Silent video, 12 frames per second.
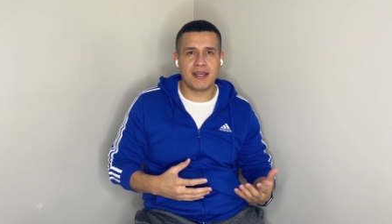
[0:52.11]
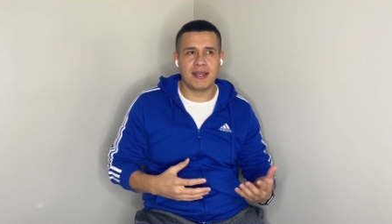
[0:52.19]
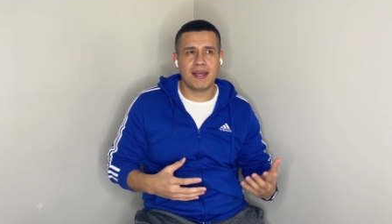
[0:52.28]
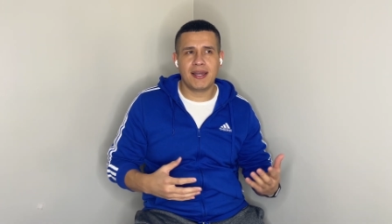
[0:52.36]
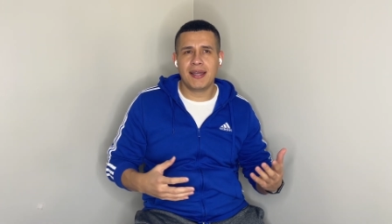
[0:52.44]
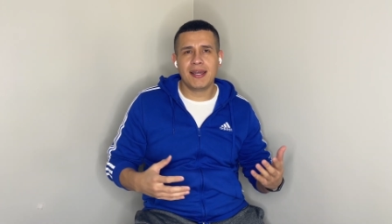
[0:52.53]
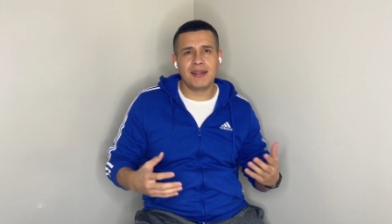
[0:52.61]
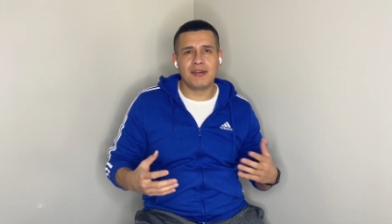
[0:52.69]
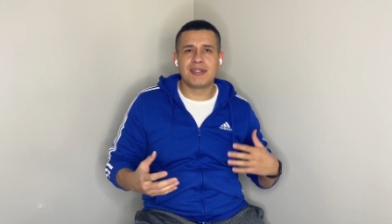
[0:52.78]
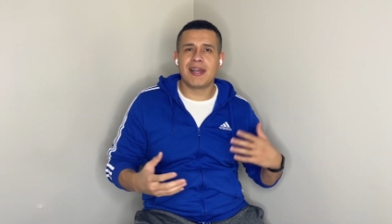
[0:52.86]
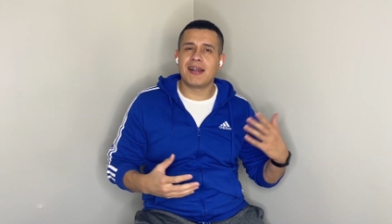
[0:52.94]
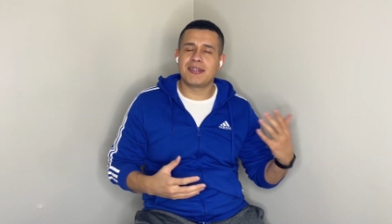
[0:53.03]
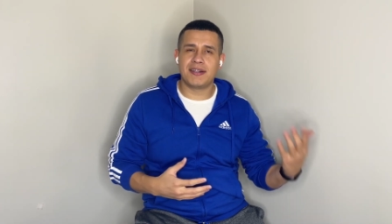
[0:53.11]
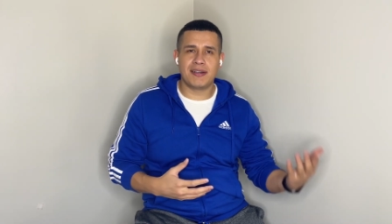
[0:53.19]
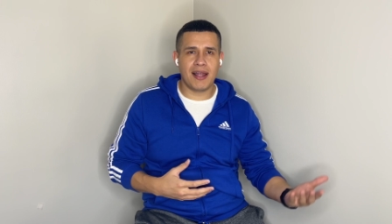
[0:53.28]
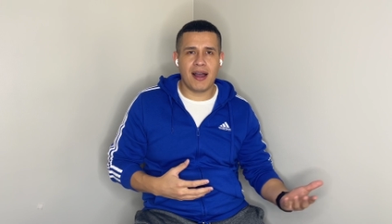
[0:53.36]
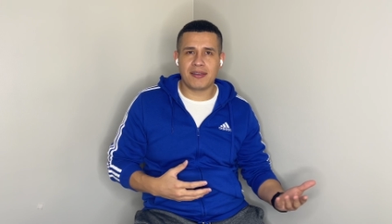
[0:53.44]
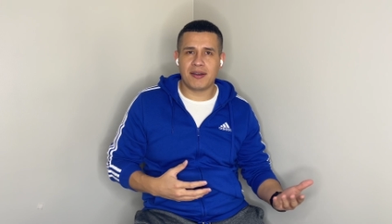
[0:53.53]
you know, talk to your
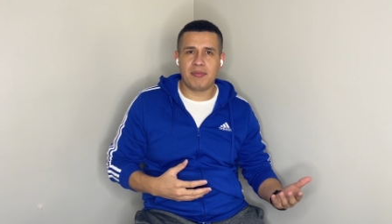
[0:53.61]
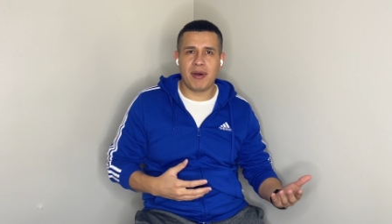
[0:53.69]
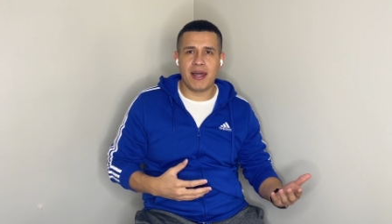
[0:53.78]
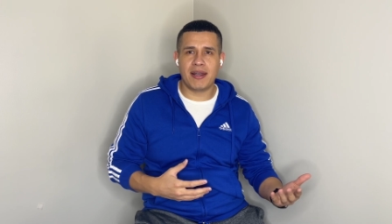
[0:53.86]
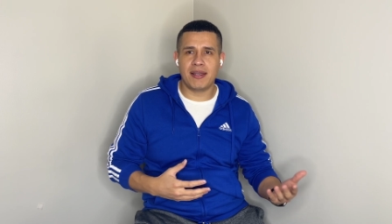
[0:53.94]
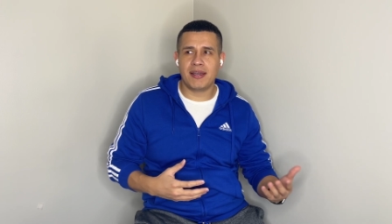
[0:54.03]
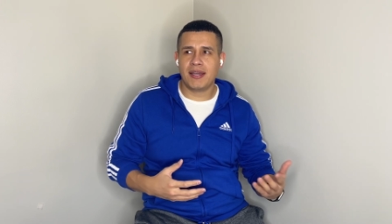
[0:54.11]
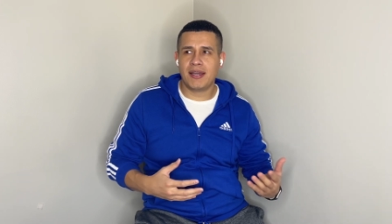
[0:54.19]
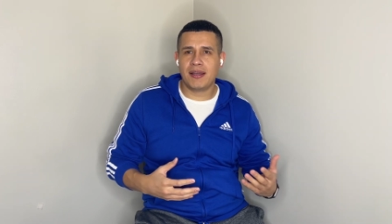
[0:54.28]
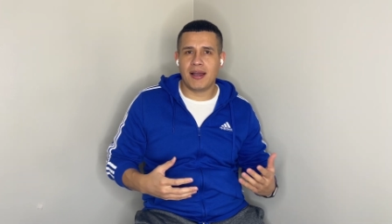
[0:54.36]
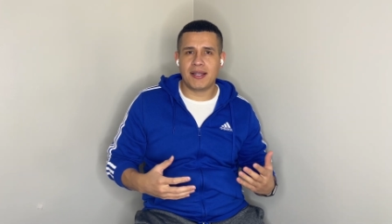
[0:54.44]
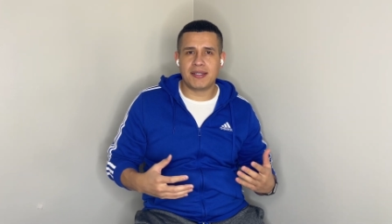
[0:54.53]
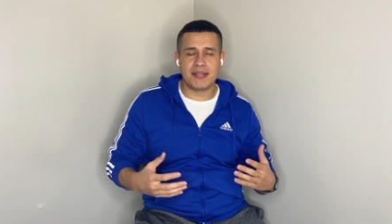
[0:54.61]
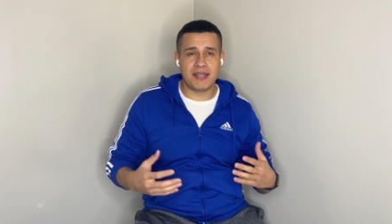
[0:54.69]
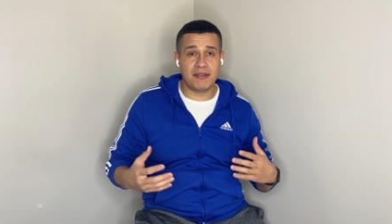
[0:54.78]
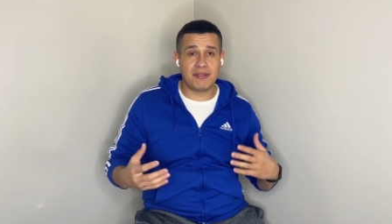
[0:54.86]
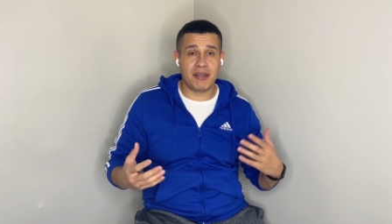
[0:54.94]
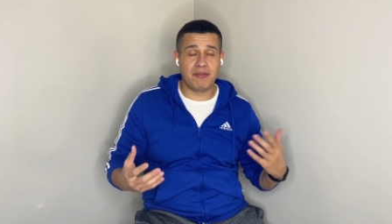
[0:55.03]
doctor about it uh, to see if
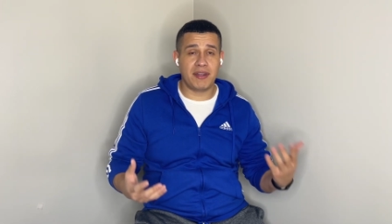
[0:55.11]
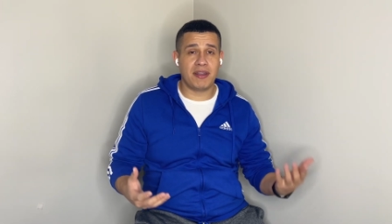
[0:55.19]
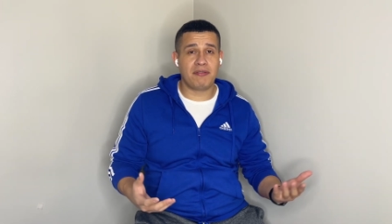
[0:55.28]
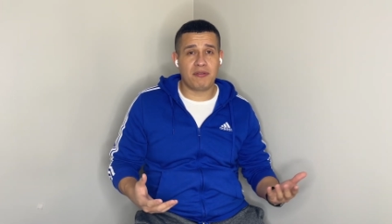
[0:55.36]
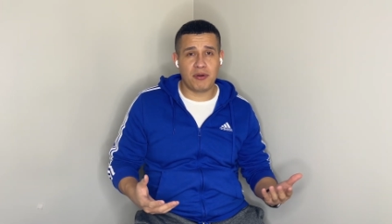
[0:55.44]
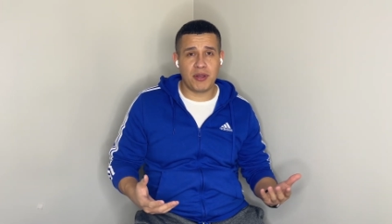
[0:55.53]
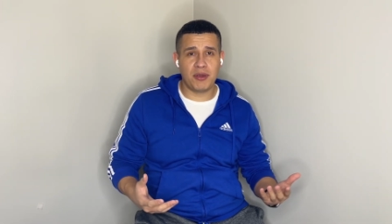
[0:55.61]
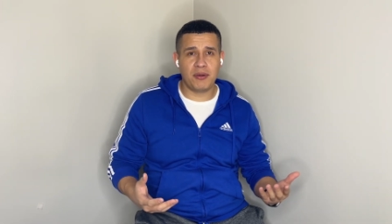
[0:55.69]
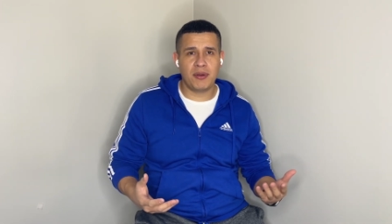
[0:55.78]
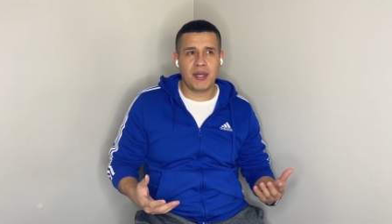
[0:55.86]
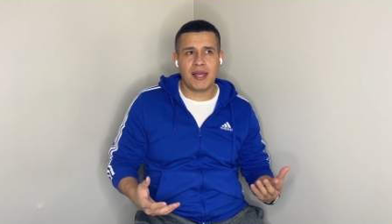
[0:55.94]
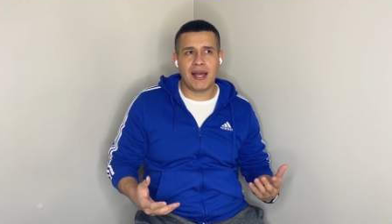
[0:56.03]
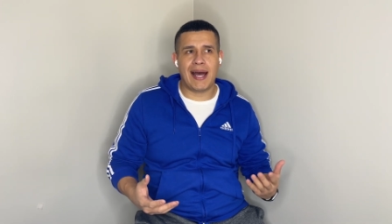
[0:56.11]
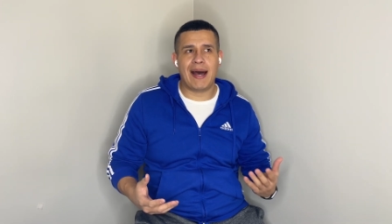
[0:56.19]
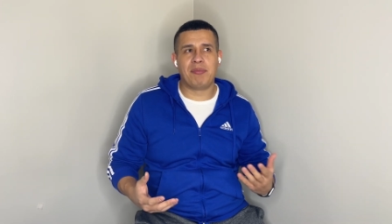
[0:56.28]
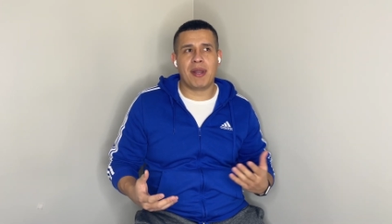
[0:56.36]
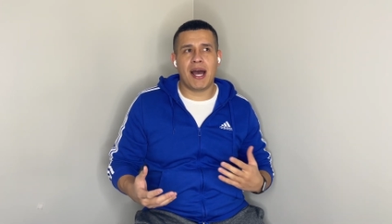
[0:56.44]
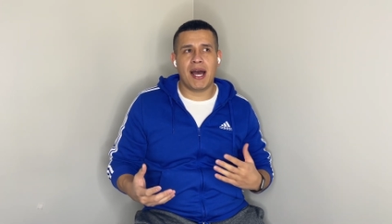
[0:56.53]
it's convenient for you.
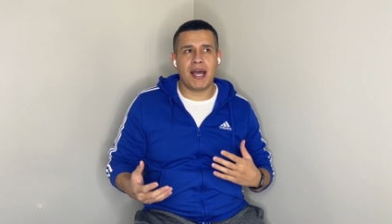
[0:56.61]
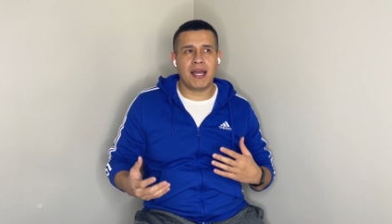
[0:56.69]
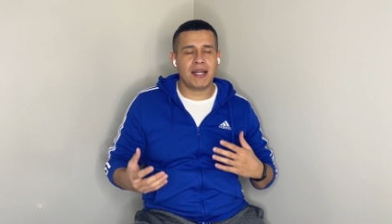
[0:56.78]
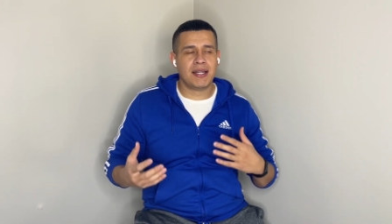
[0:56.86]
I'm not,